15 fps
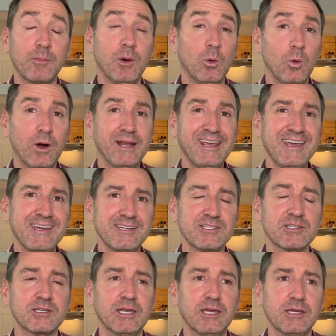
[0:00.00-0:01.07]
but what
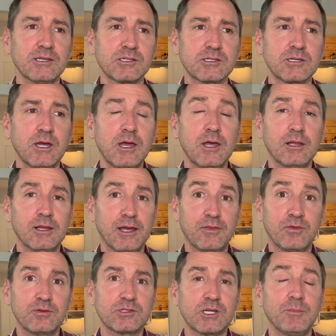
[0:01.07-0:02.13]
is like
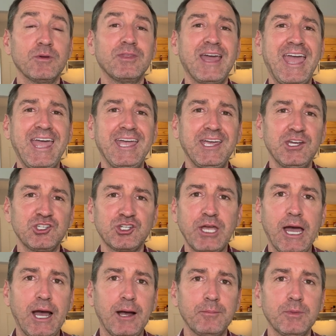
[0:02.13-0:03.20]
some of the age
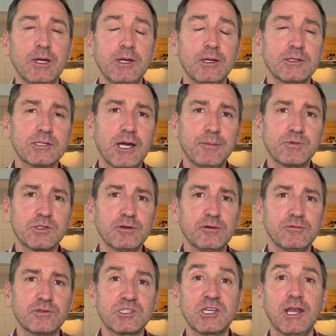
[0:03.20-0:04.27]
gap types
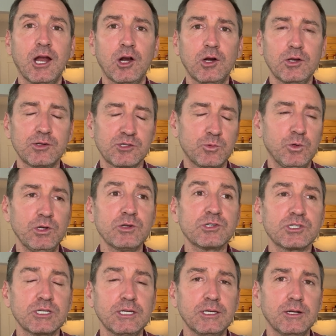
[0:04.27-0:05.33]
of scenarios where you'll
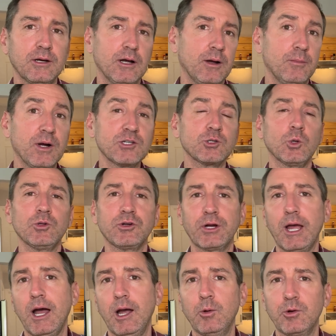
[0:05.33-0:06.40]
see a much older
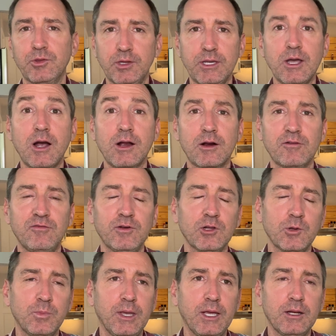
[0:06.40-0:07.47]
guy with a younger
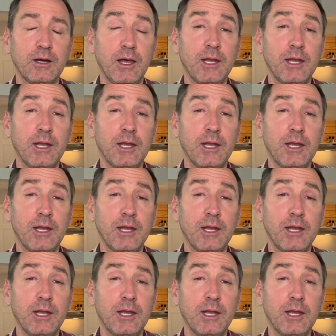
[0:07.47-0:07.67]
Filipina.